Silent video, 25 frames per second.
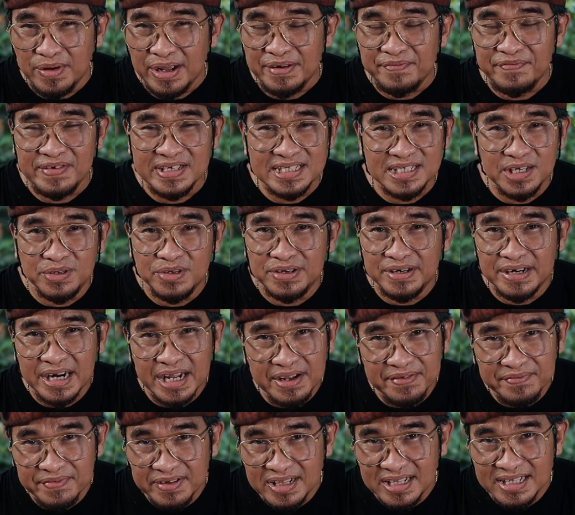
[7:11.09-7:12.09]
when visa on
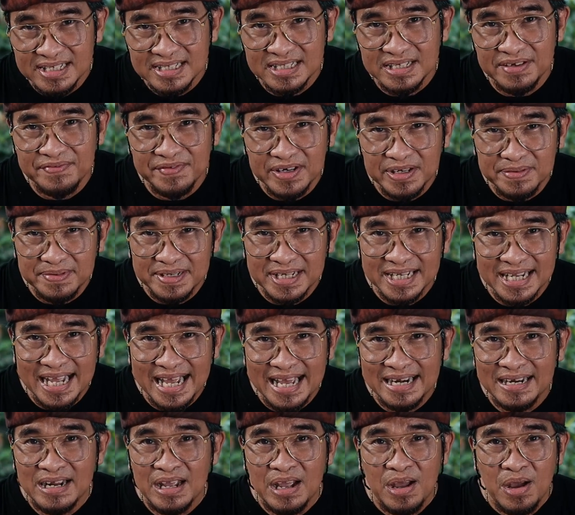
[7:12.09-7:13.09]
arrival is available
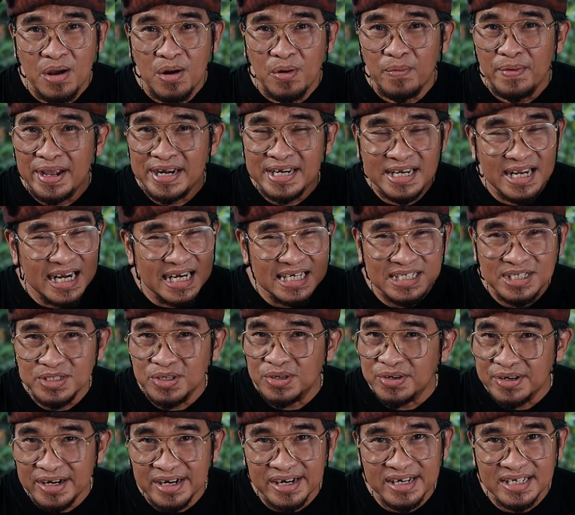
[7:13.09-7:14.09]
again, when there's
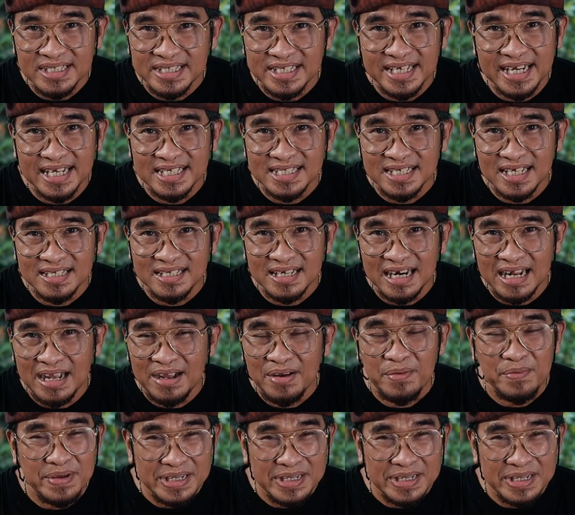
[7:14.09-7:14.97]
no quarantine, etc.